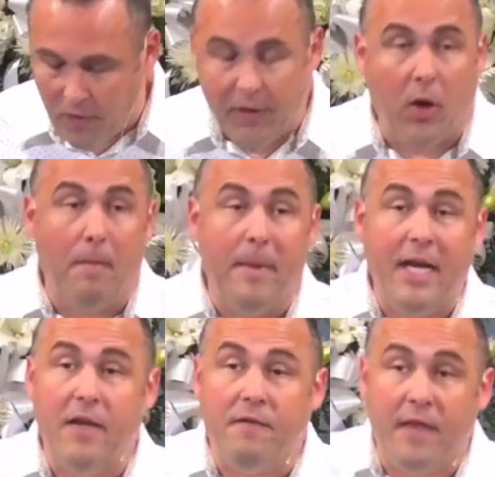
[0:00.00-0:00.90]
There are
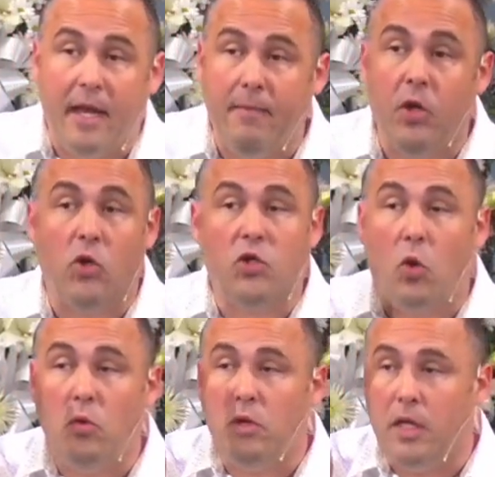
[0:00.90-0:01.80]
many of them, there is
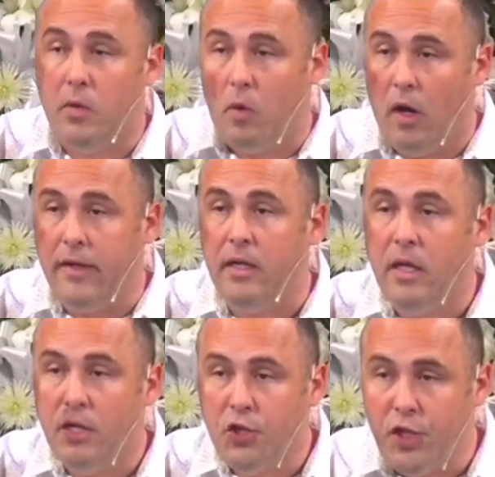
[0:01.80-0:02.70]
only one,
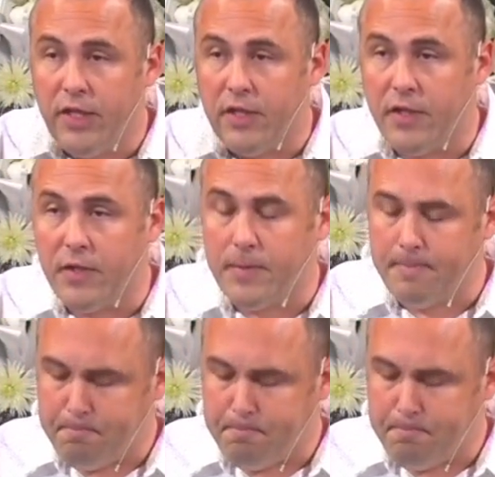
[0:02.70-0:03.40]
Jesus.